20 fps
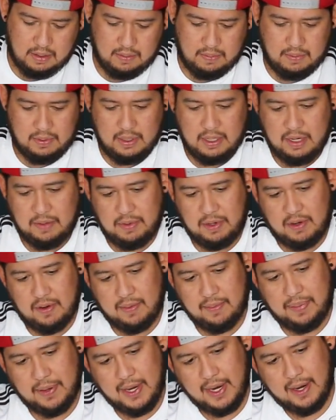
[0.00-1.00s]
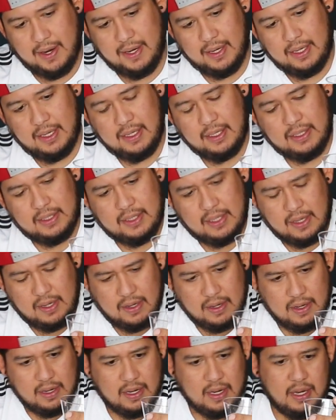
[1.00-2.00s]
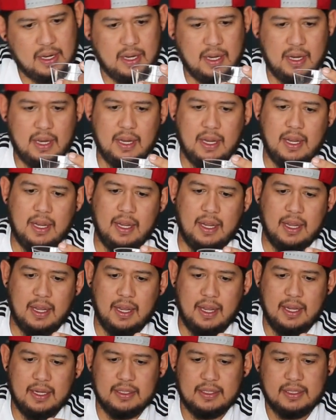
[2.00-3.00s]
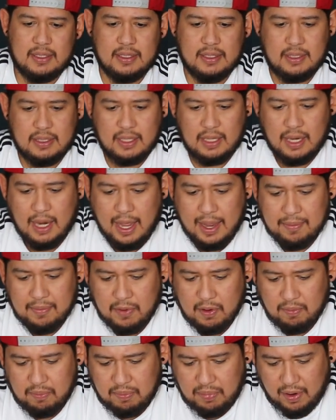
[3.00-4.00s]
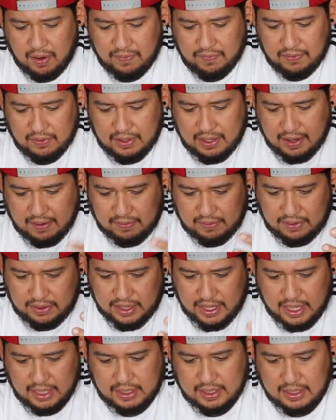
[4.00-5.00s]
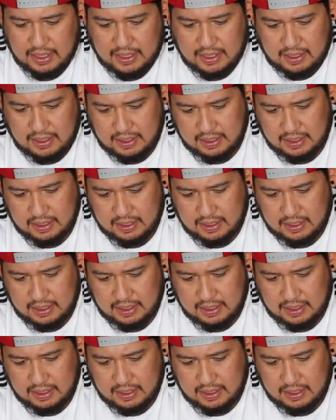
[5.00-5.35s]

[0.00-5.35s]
we're gonna be comparing. So it's a lot more bubbly, I would think, and